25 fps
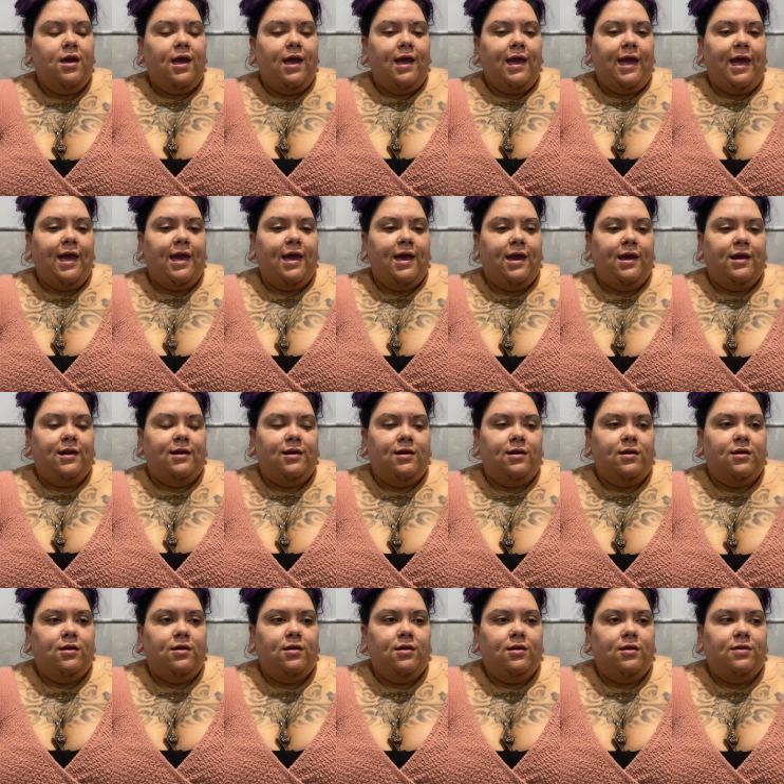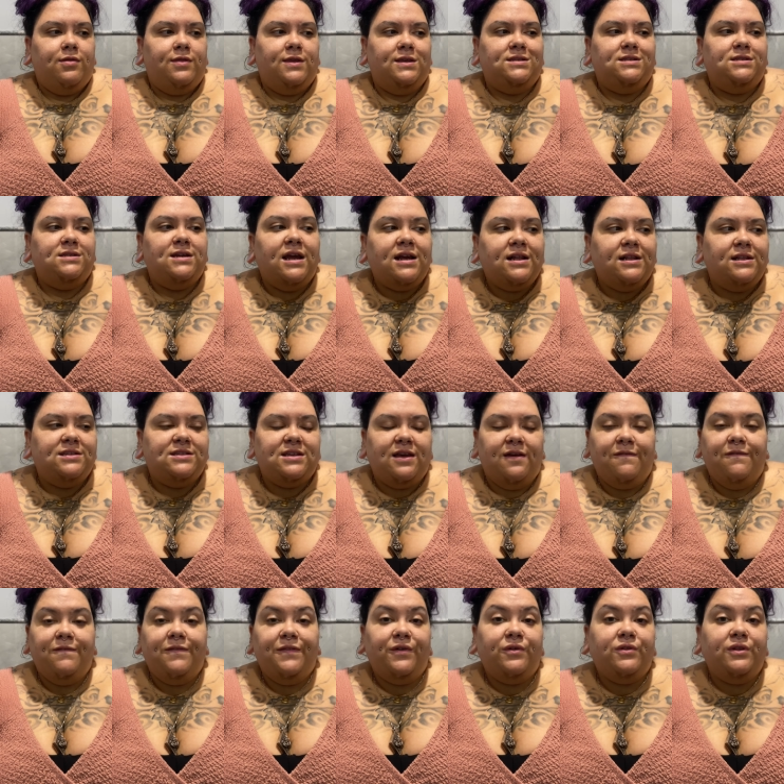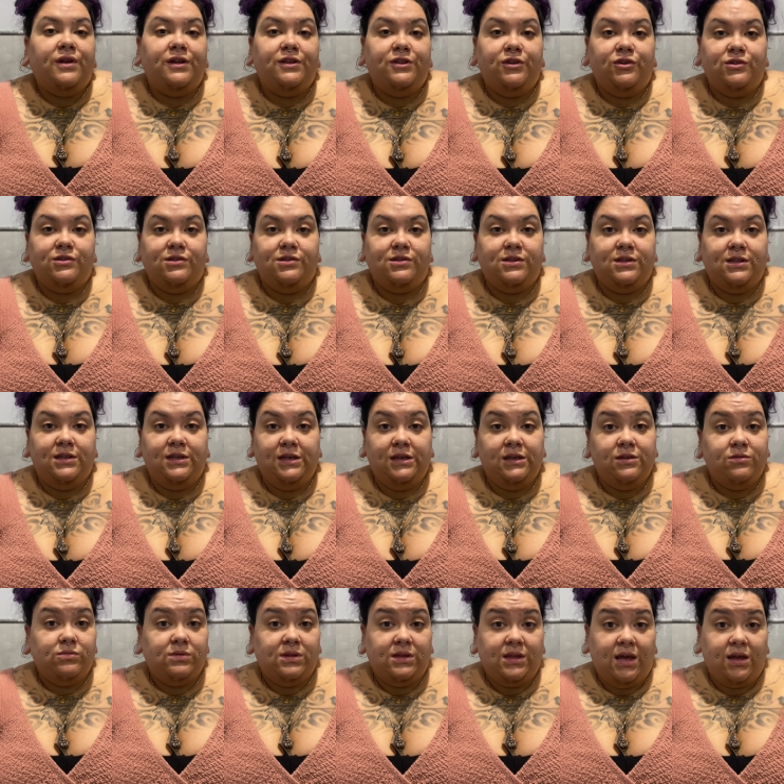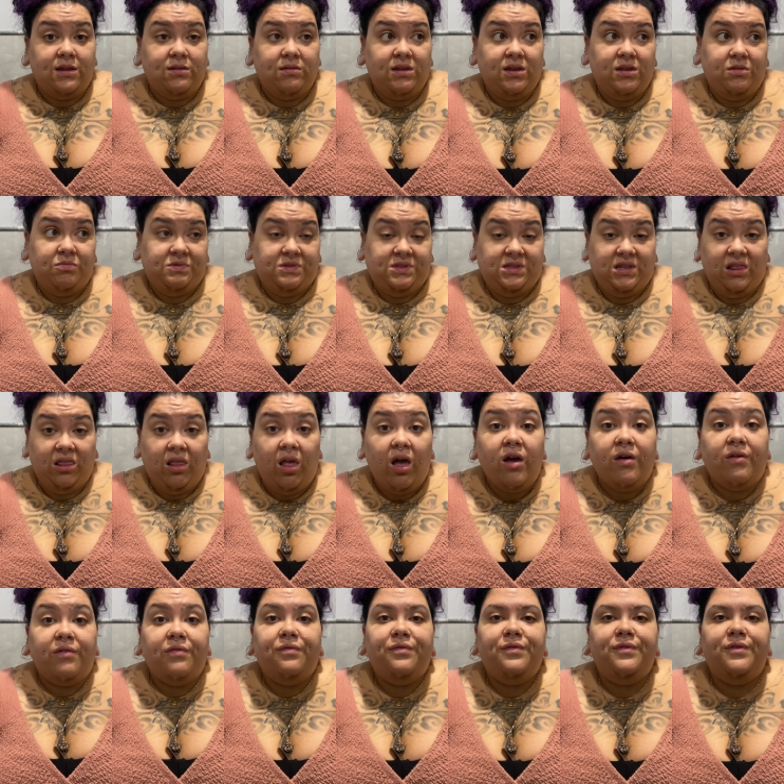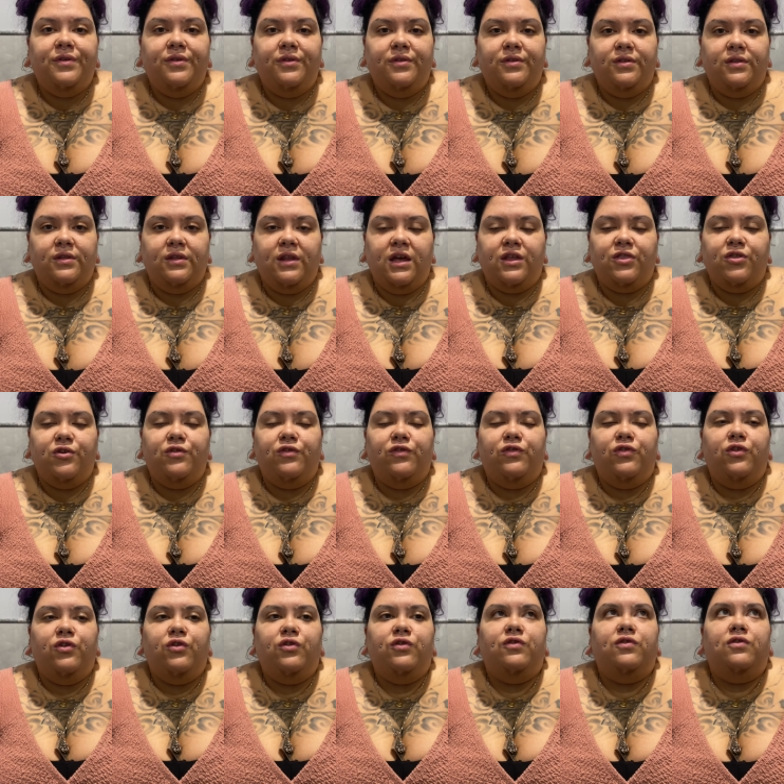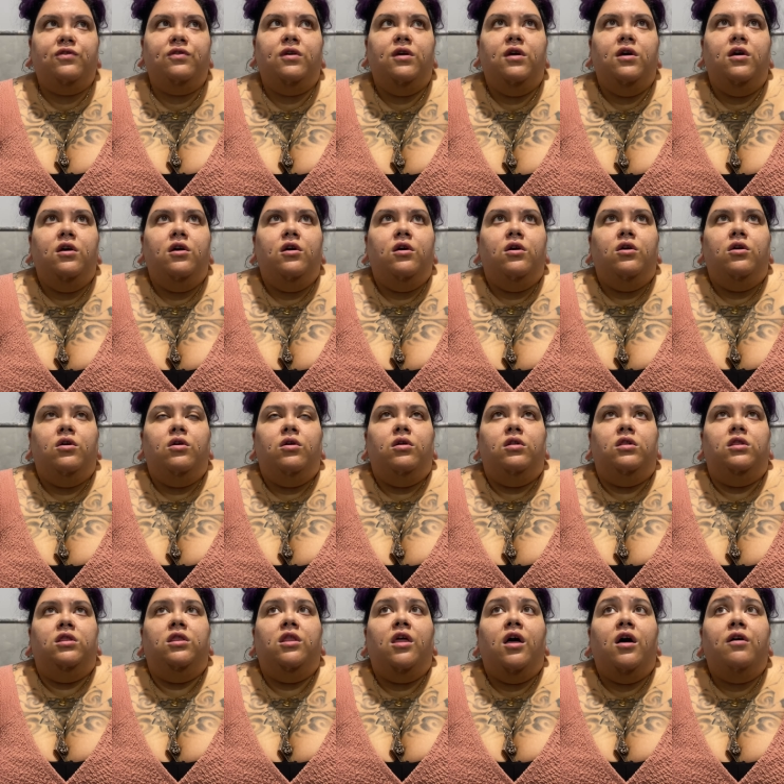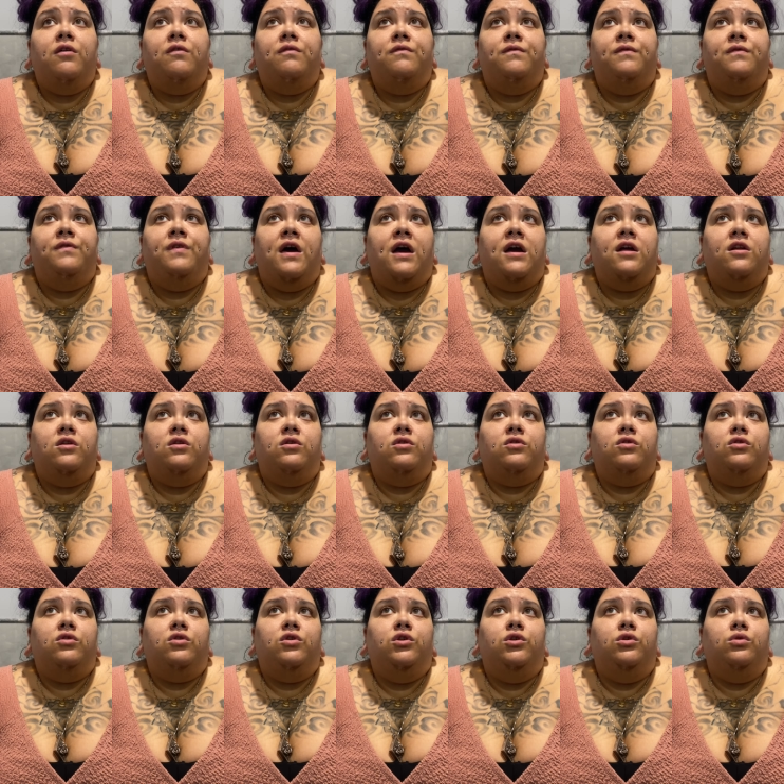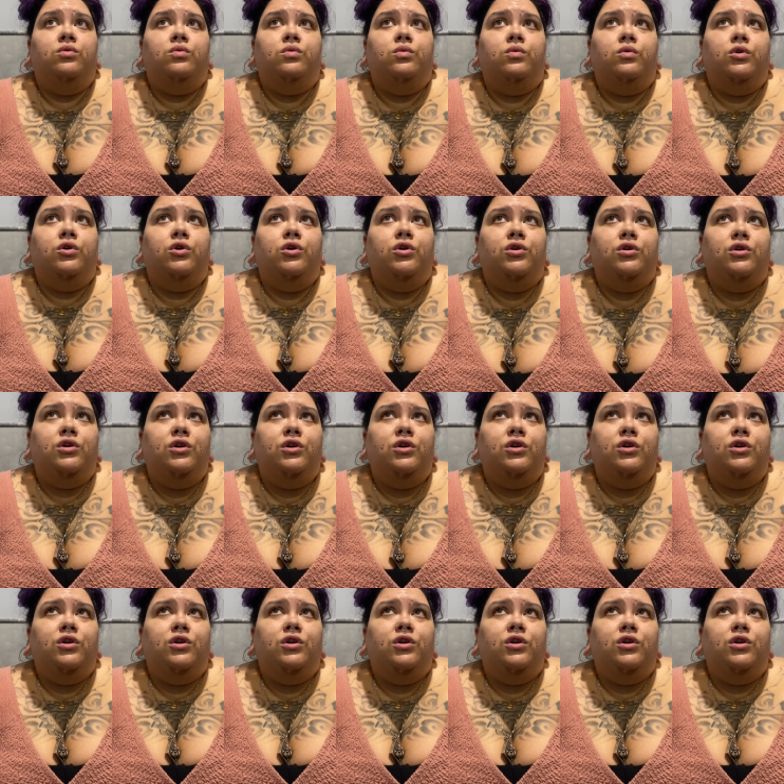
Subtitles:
And this necklace, I feel like it's loved. Like there's love that you could